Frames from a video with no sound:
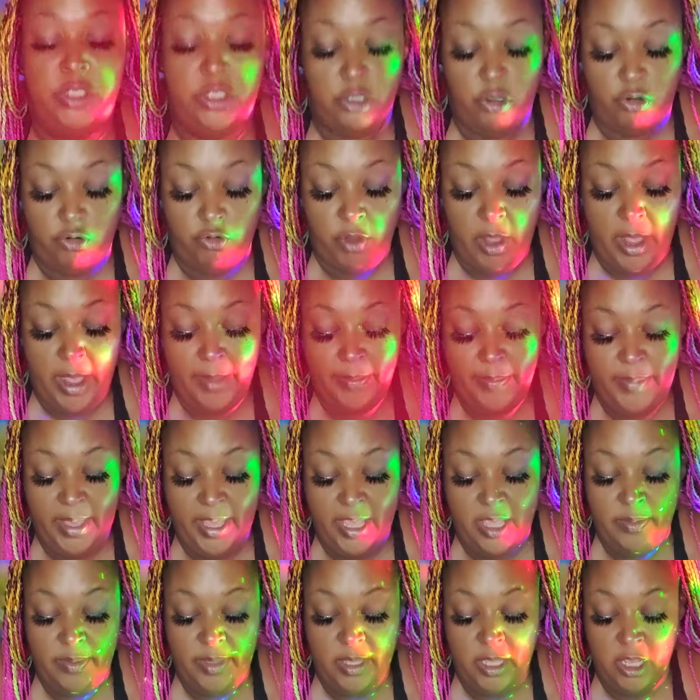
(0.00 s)
this a cry
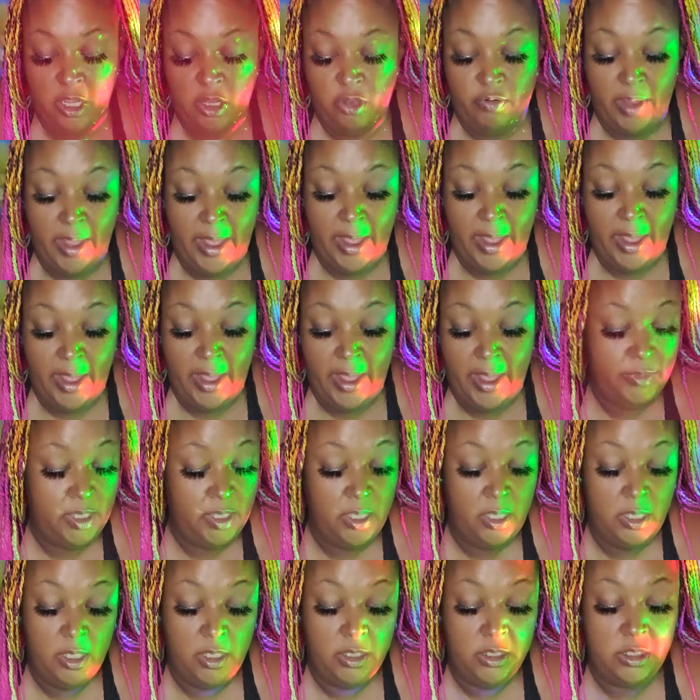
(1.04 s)
baby, a cry,
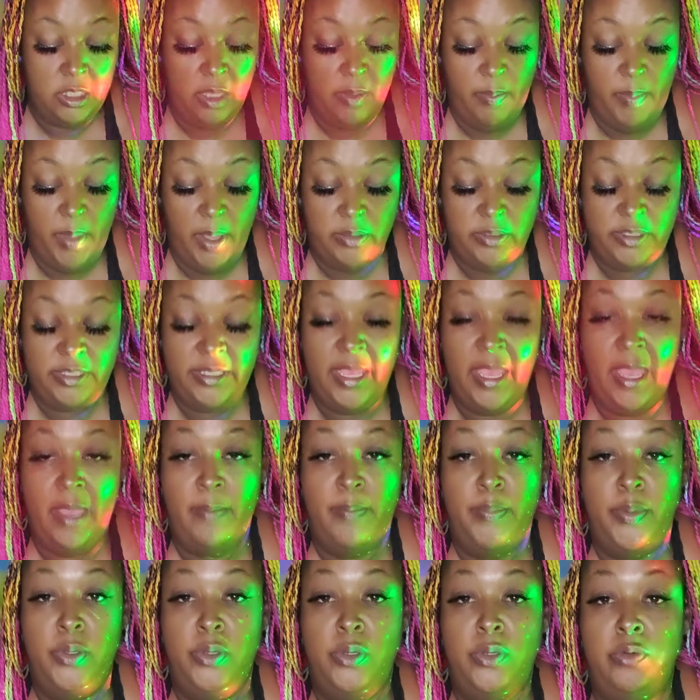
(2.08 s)
something about
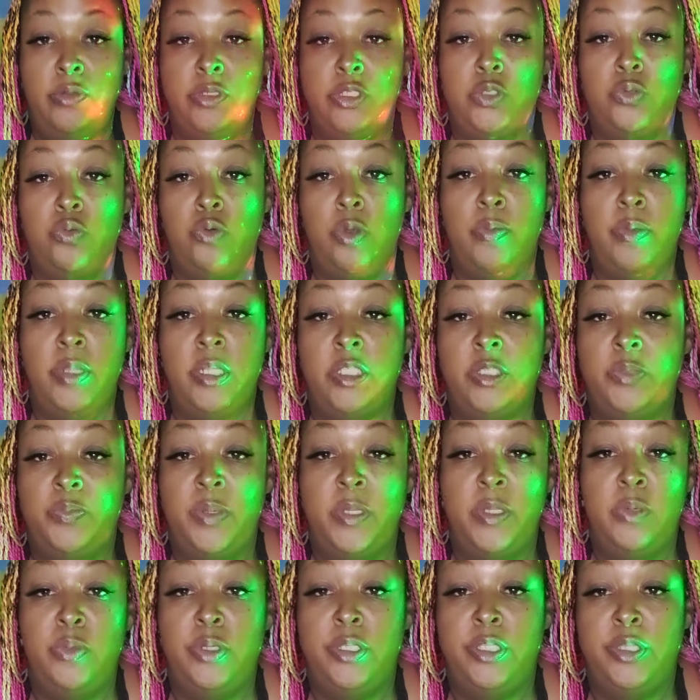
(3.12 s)
taboo. This woman has
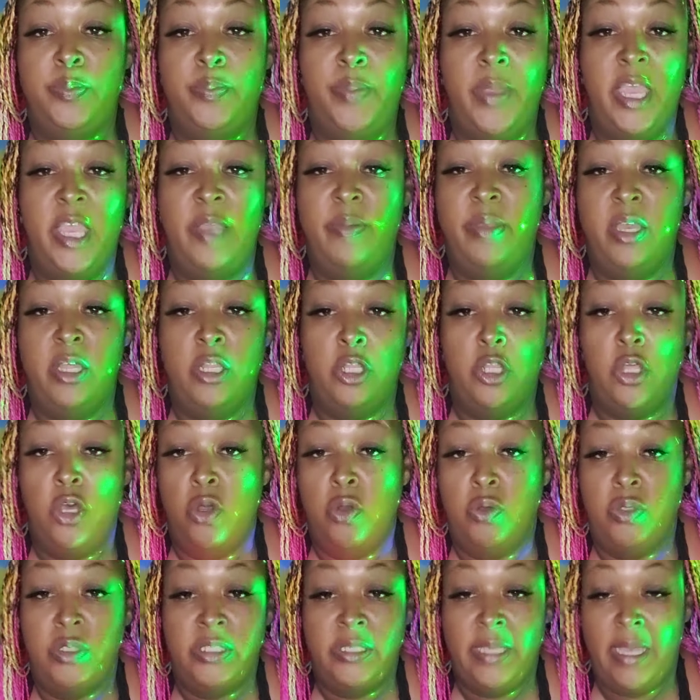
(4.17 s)
been with the baby a
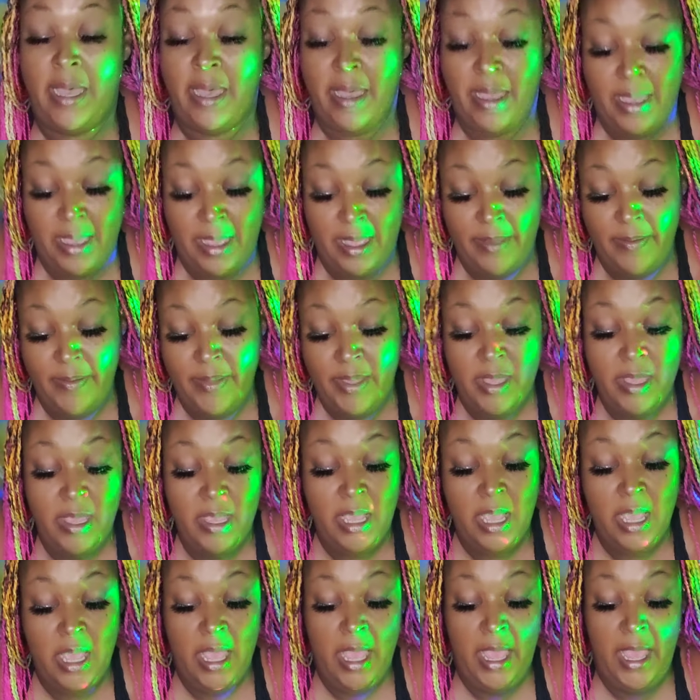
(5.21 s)
long time
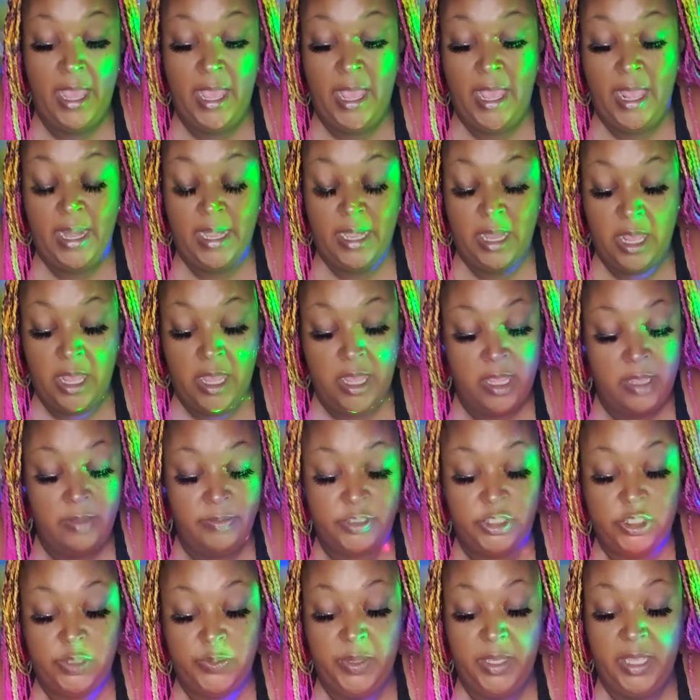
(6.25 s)
and
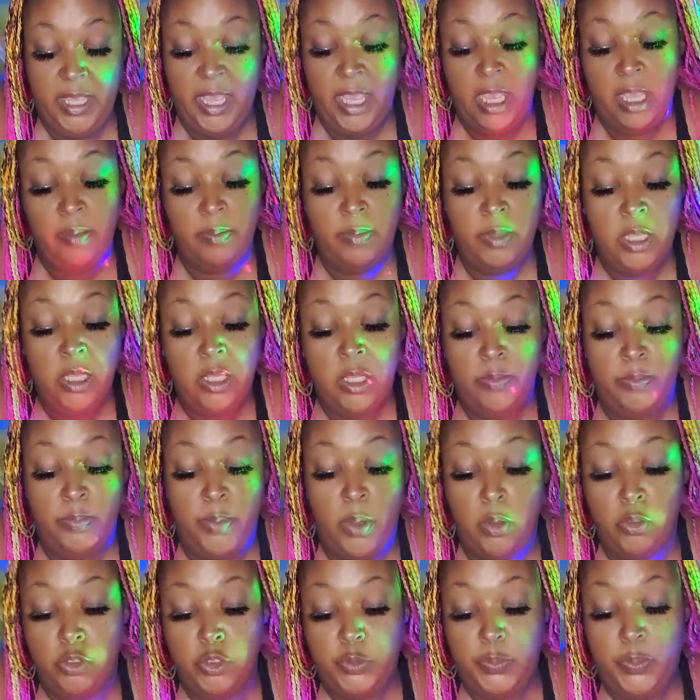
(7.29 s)
um, she became
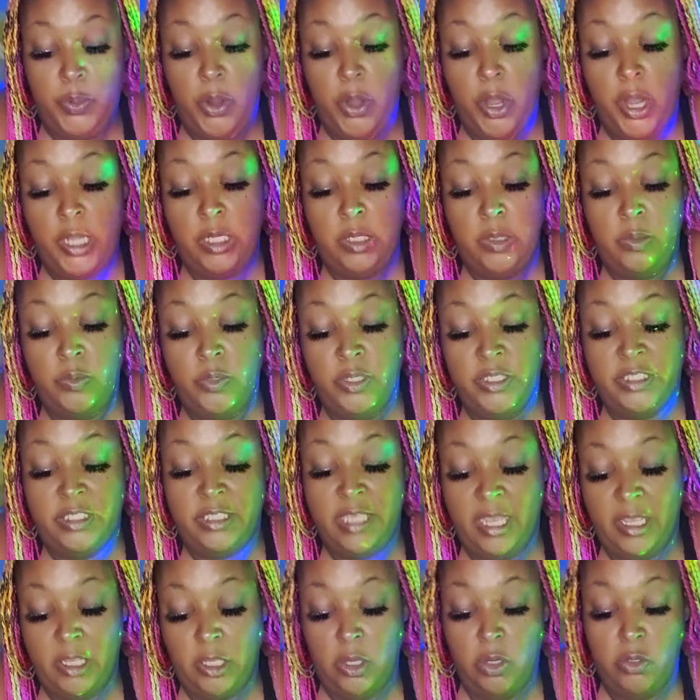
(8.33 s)
postpartum with
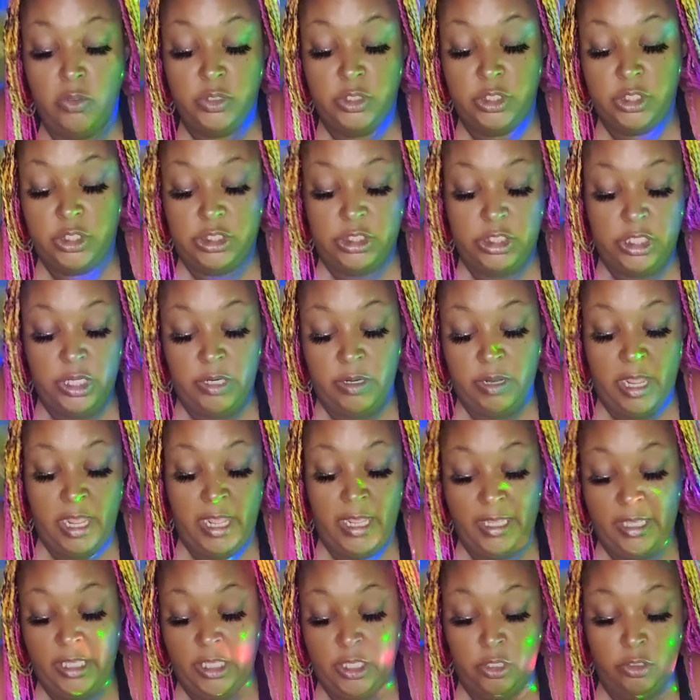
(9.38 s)
psychosis here
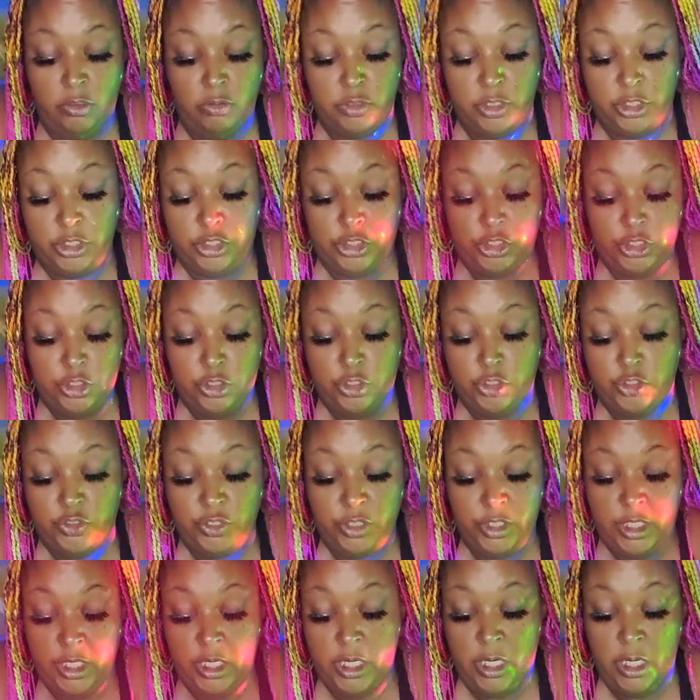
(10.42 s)
and killed the
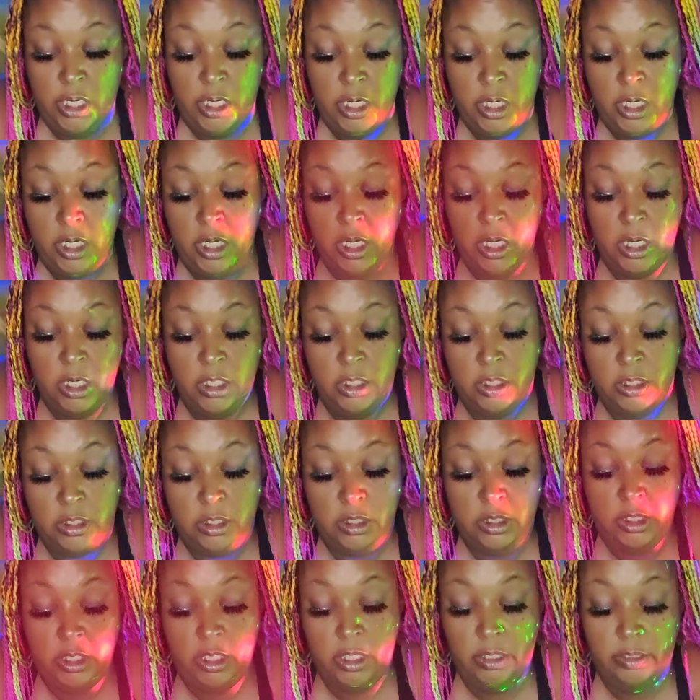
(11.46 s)
children here.
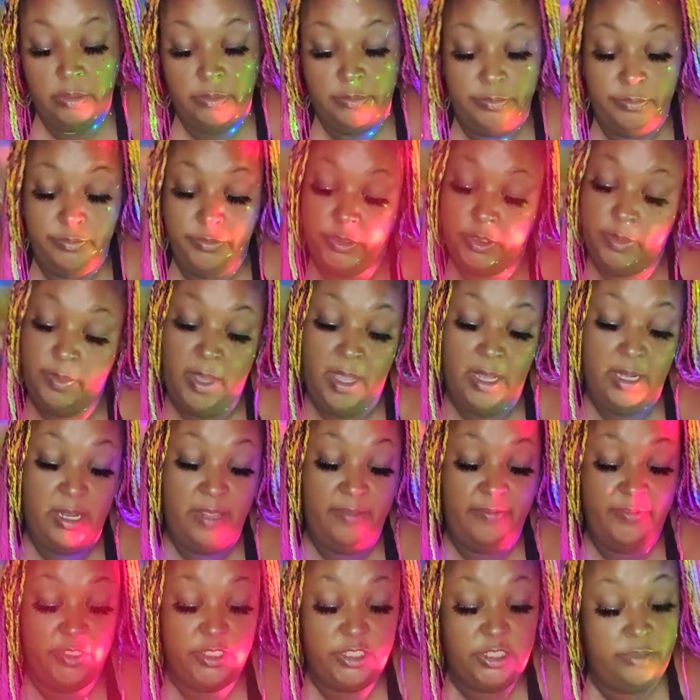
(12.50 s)
You know, somebody
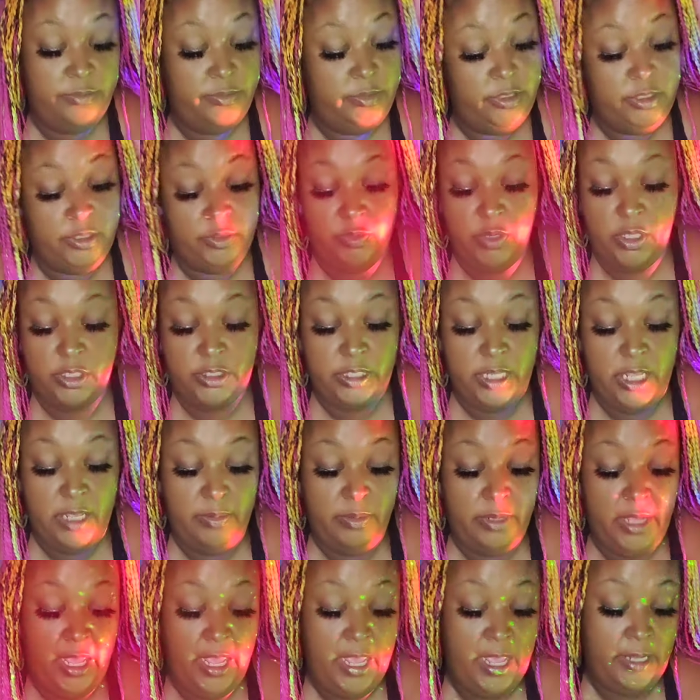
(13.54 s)
left, she wasn't
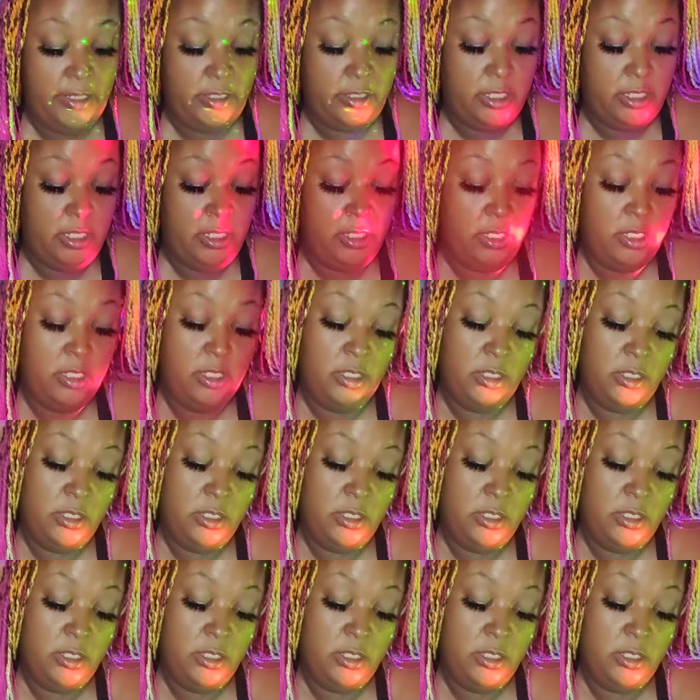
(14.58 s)
able to handle it.